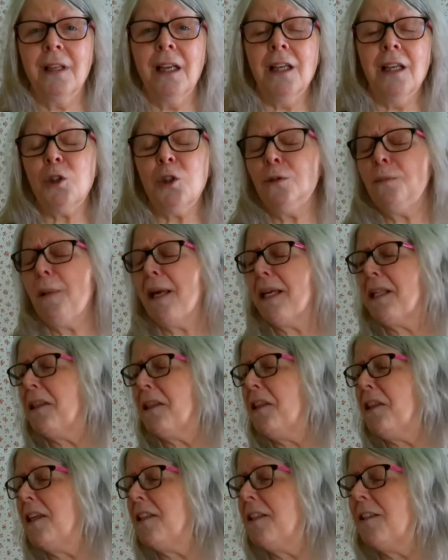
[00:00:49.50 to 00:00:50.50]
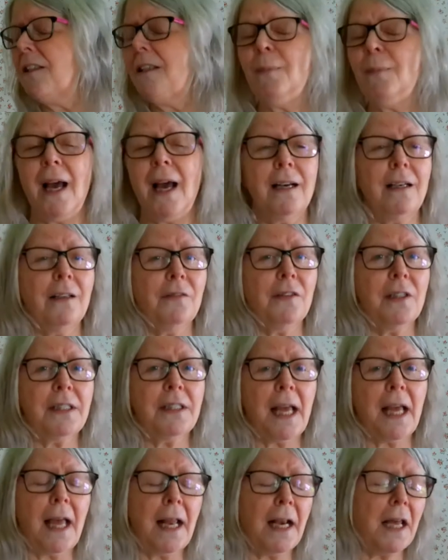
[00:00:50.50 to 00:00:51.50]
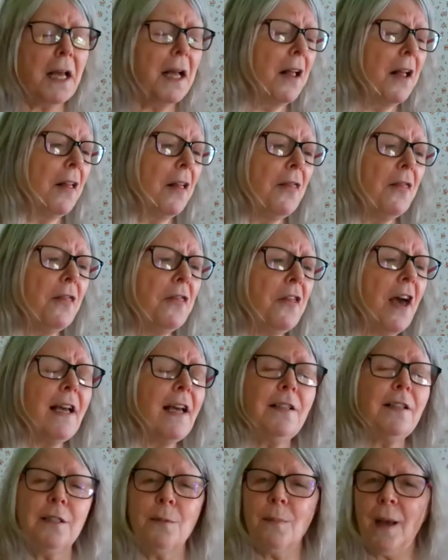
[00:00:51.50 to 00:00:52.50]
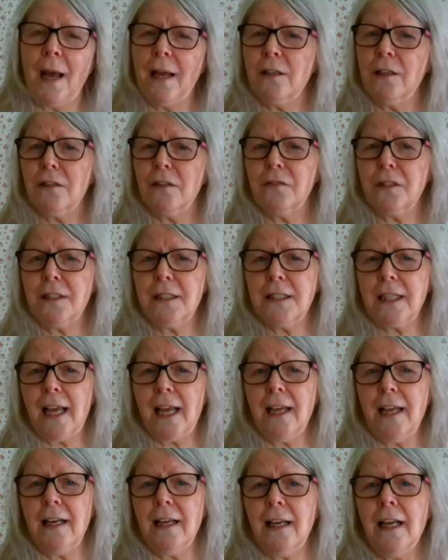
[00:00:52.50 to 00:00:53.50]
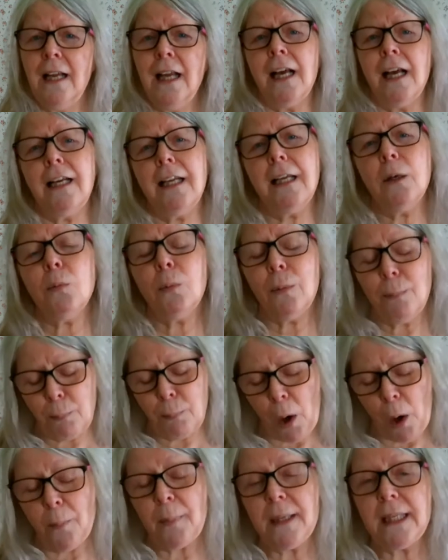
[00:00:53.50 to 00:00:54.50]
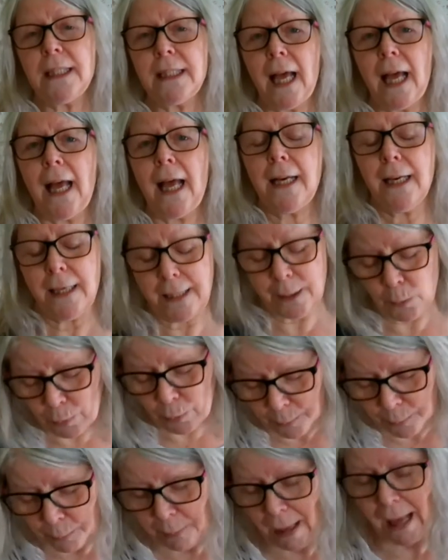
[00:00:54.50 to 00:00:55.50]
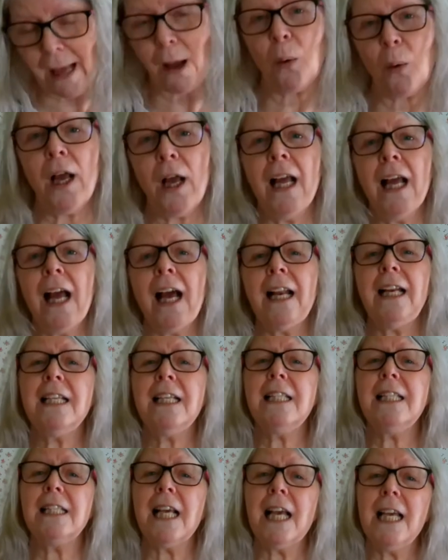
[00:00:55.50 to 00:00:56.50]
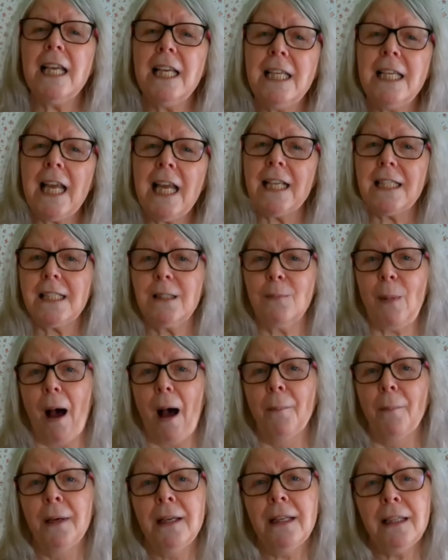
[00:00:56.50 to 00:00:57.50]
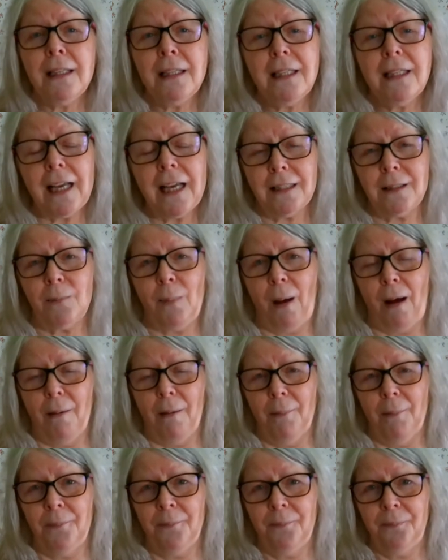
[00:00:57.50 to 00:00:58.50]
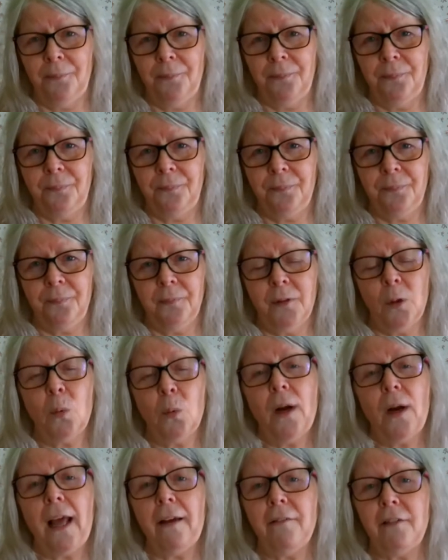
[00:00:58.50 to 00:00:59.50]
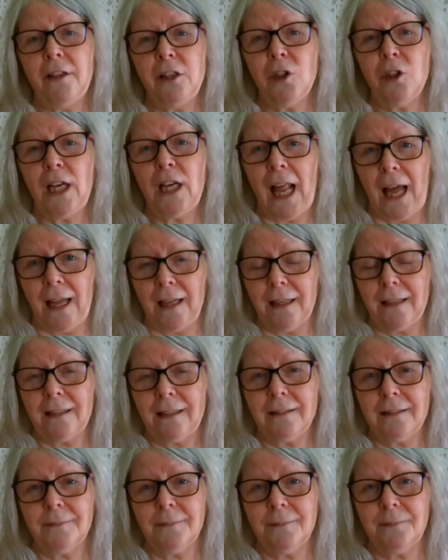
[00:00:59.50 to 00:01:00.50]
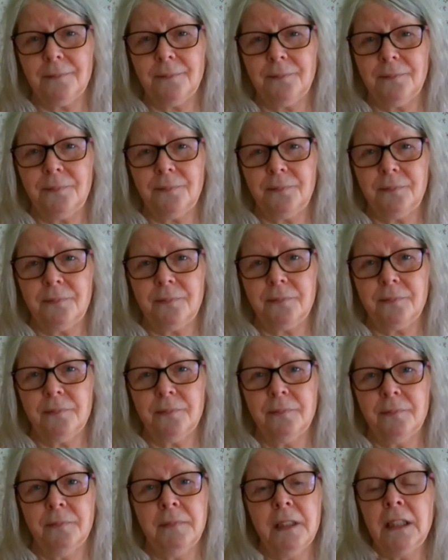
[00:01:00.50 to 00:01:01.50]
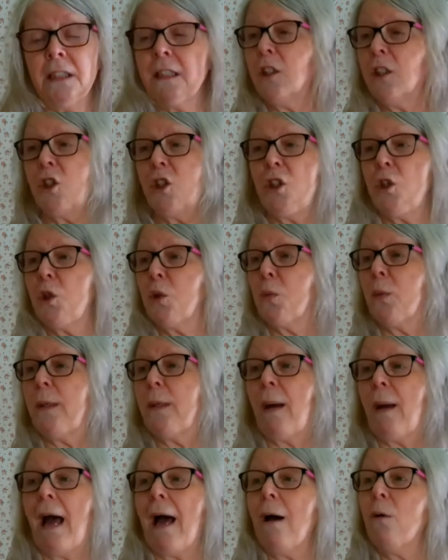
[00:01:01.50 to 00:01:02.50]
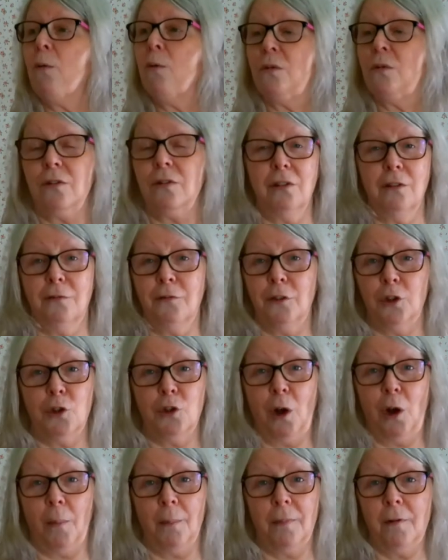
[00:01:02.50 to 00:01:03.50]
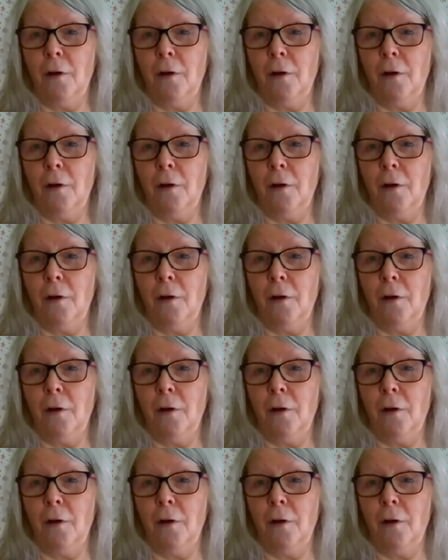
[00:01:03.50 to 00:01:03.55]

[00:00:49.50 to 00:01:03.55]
She'd make this demand of the tailor and that demand of the tailor, and he'd bob his head and he would bow, and he'd say, yes, ma'am, yes, ma'am whatever you'd like. Then she'd sweep out of the shop,